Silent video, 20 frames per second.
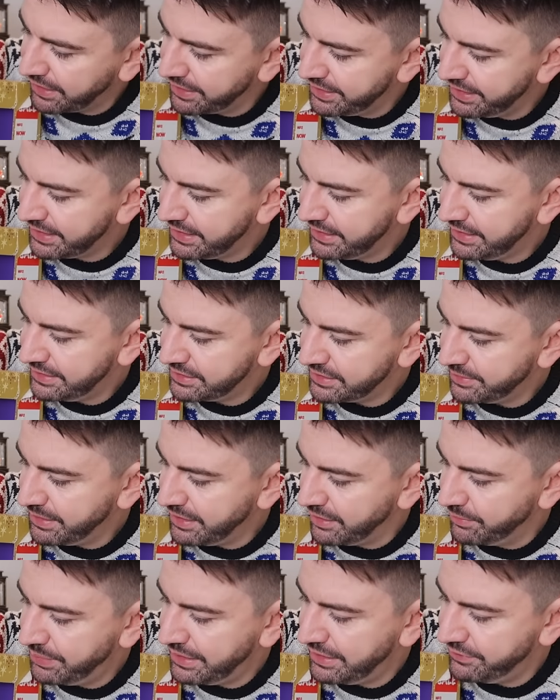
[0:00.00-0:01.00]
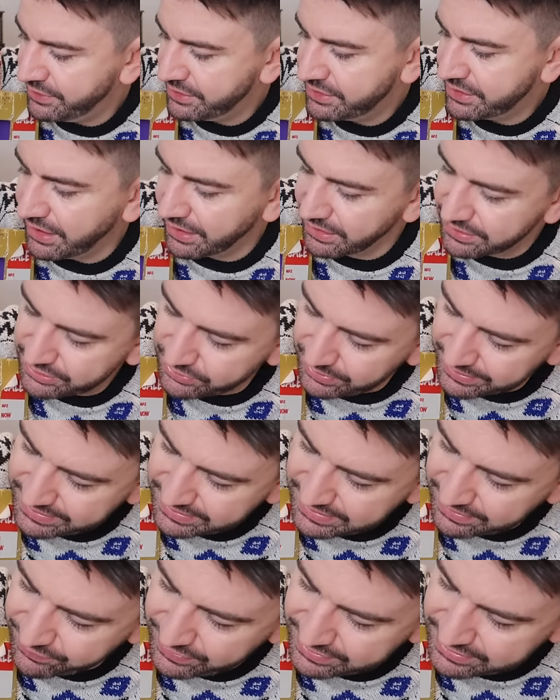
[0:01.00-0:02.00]
I think it needs a little bit of a dust, so I need
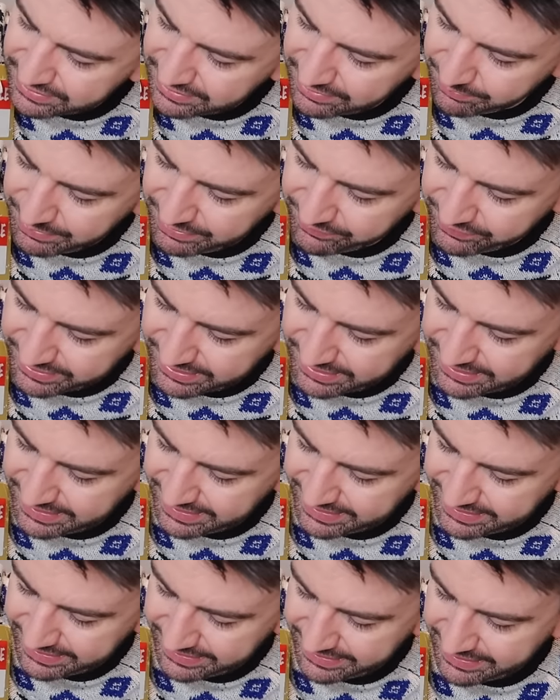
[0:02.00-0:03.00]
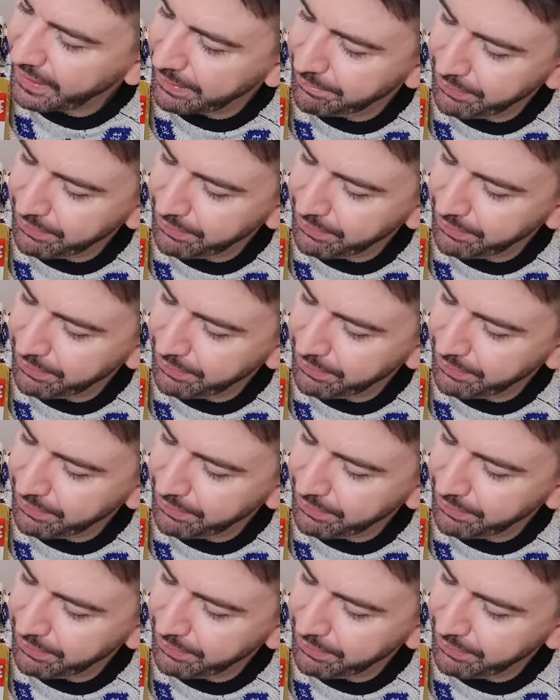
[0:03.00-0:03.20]
to give this a little bit of a clean.